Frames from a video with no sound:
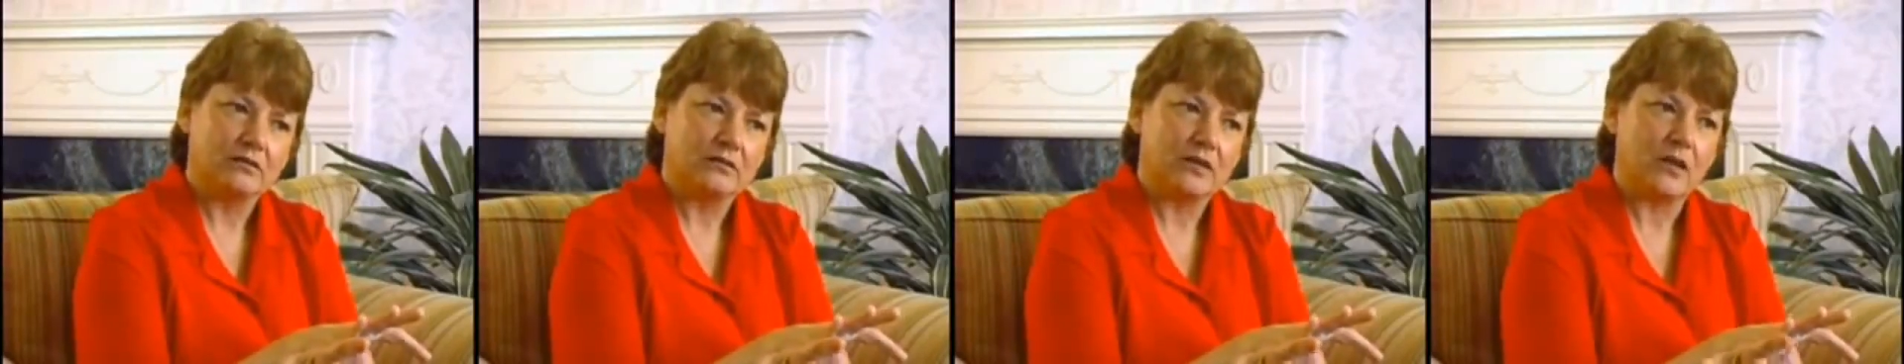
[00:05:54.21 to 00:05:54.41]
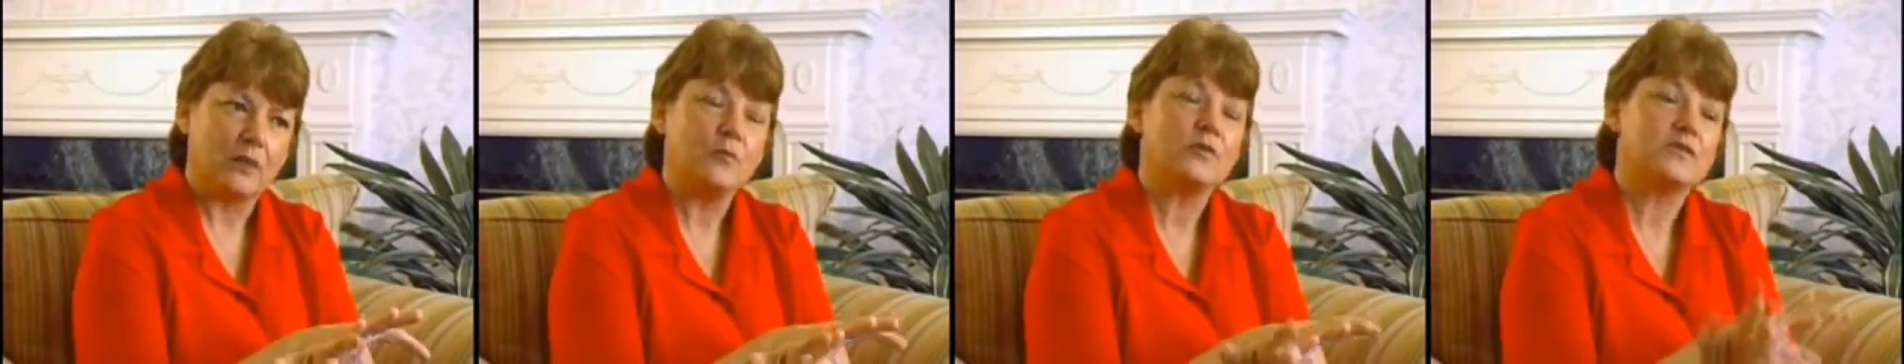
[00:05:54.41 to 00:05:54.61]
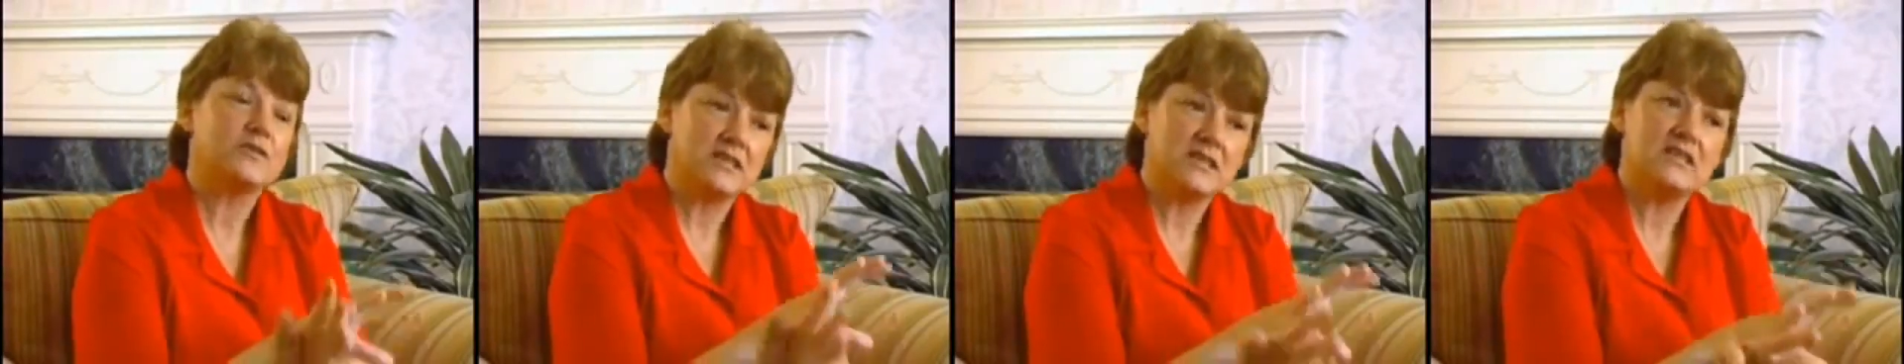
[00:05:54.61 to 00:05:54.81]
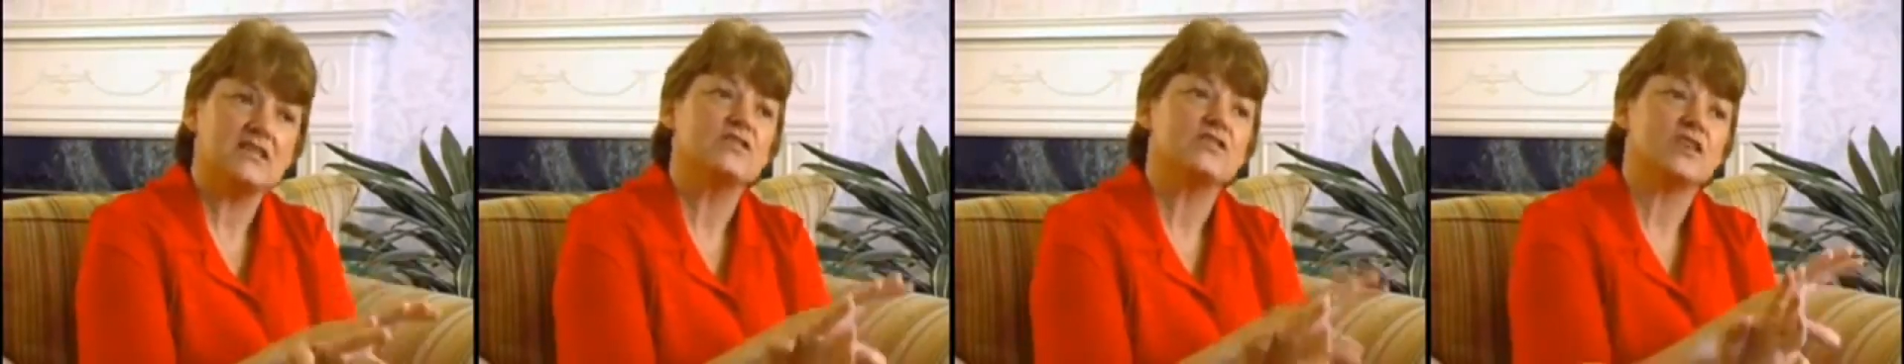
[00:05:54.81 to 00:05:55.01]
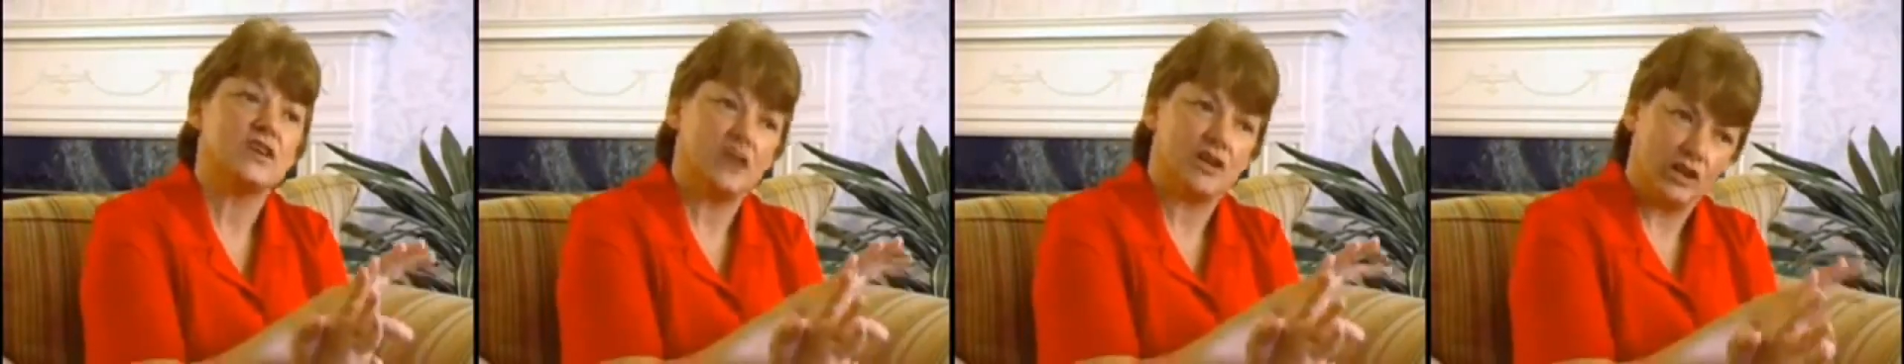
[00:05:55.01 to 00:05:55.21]
okay, which
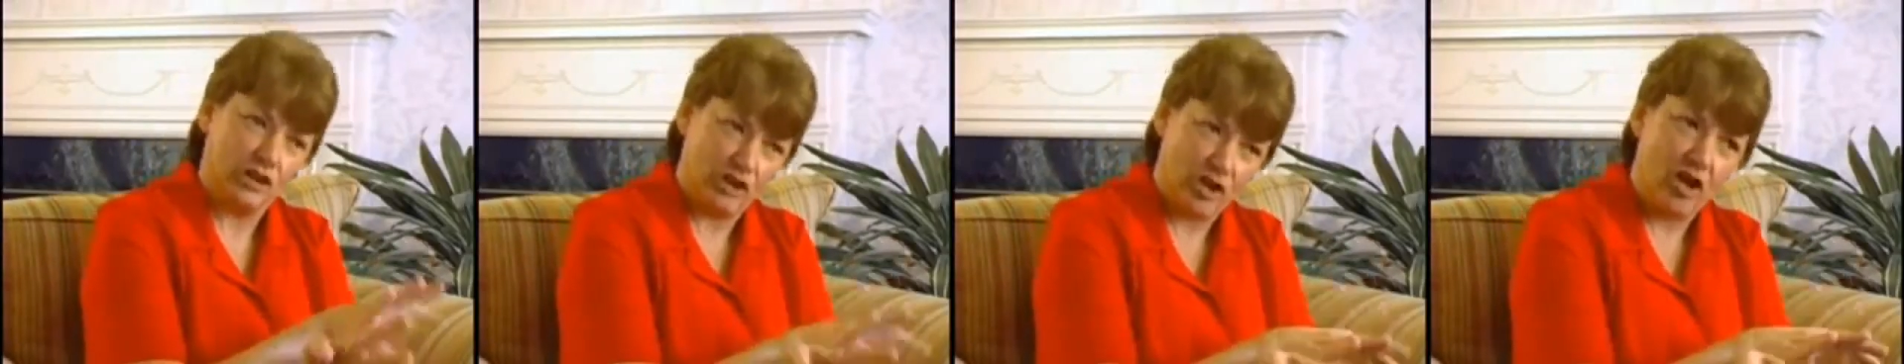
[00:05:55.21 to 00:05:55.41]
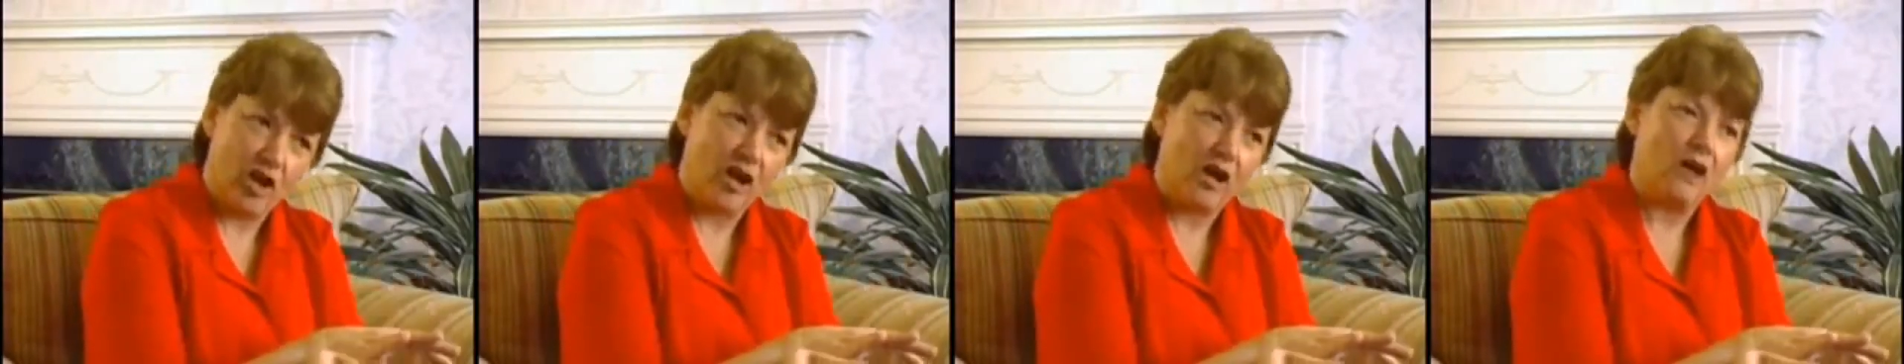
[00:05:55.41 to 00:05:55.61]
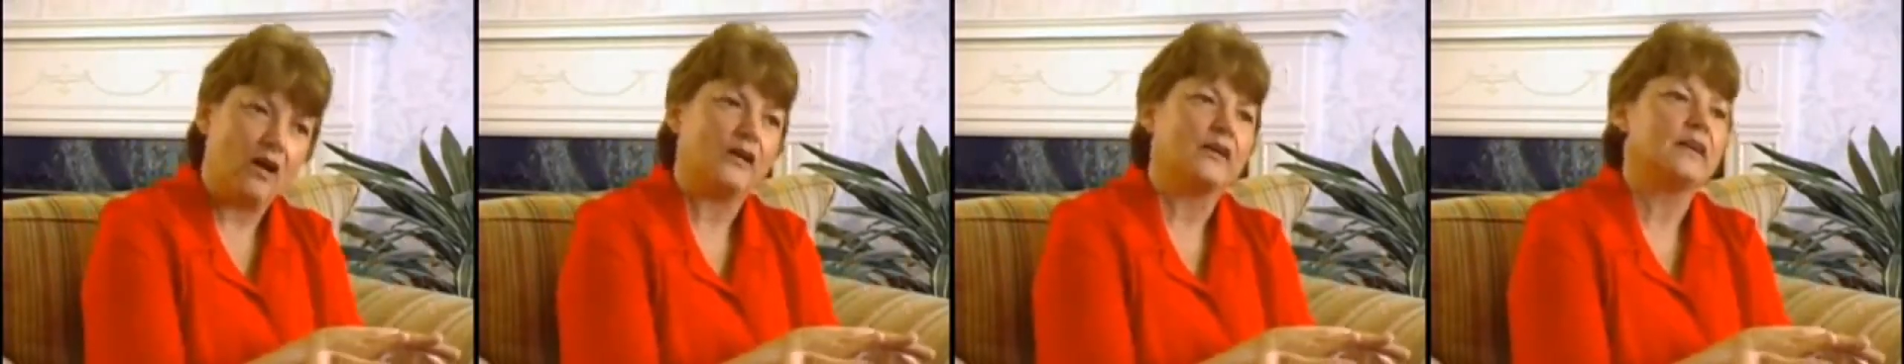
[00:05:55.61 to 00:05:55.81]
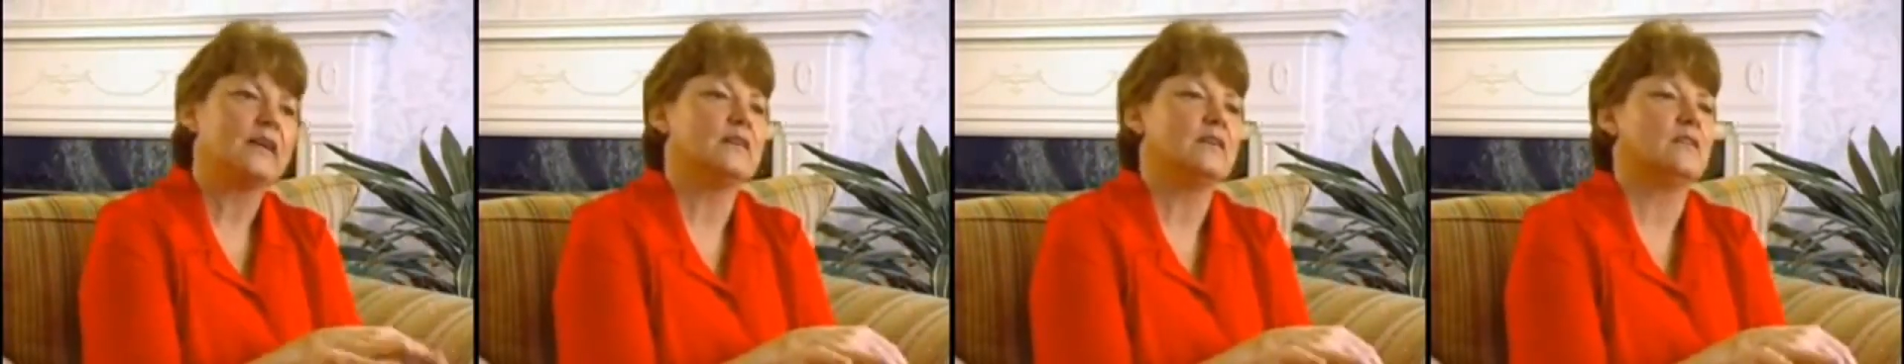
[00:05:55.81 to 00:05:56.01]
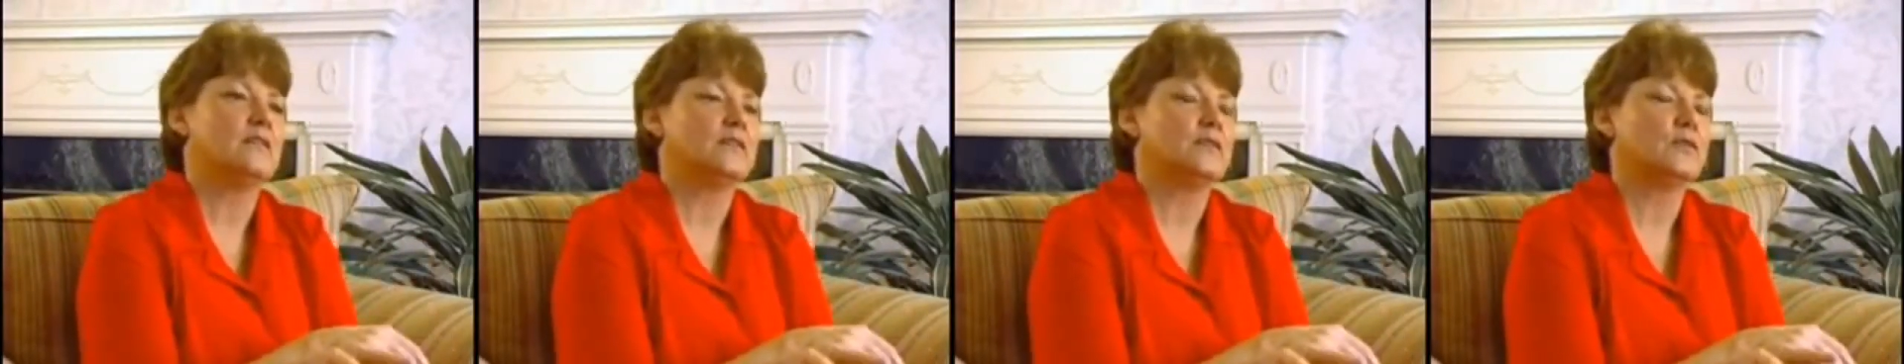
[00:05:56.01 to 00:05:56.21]
is a law
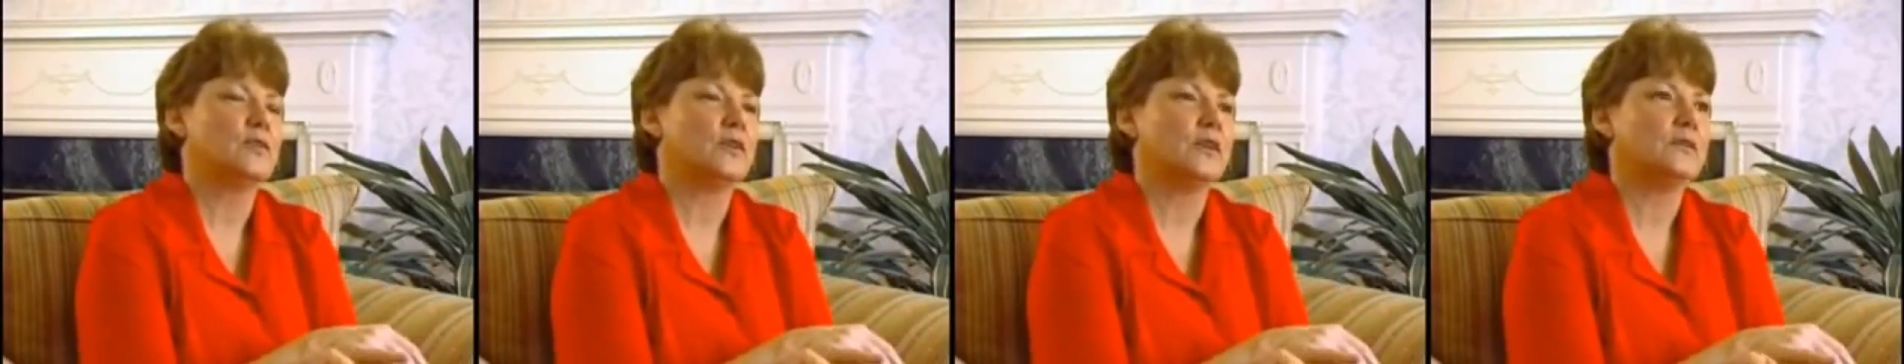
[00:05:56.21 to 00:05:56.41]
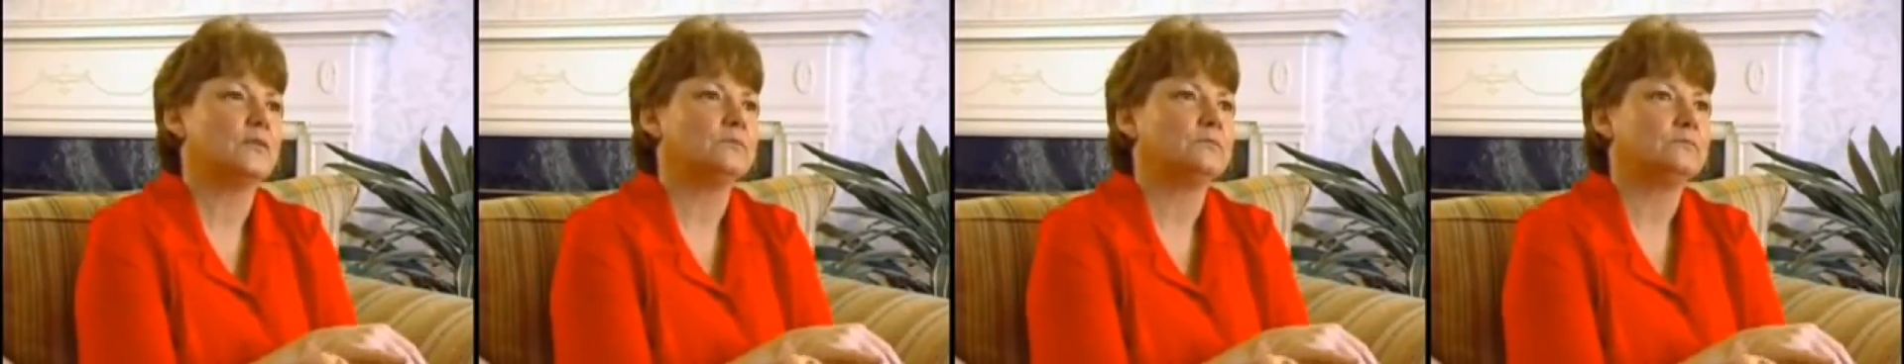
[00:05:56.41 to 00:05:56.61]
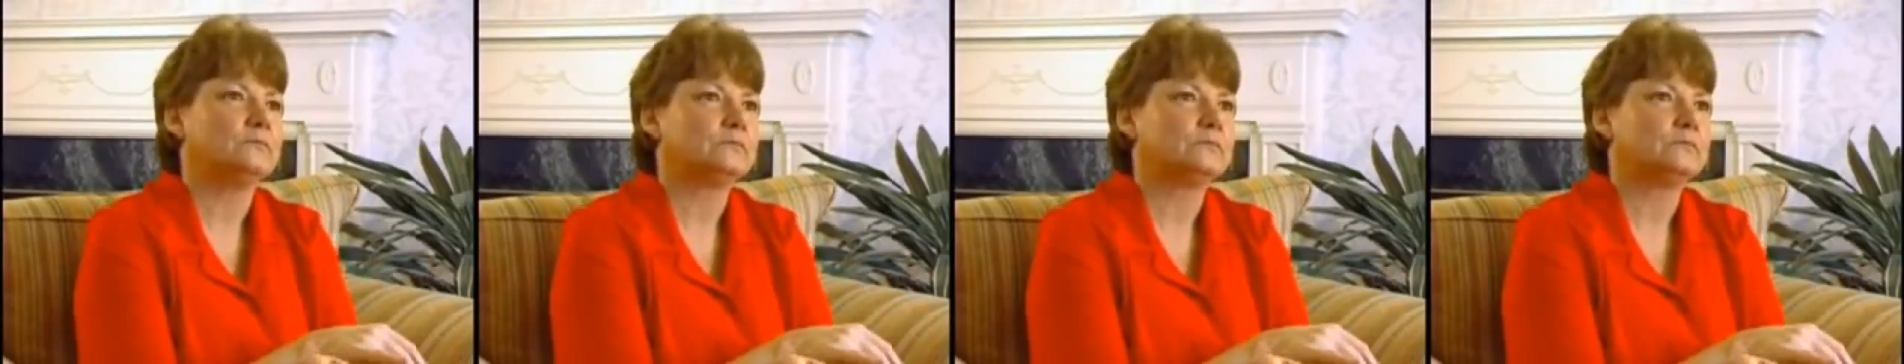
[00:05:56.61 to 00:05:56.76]
in Illinois.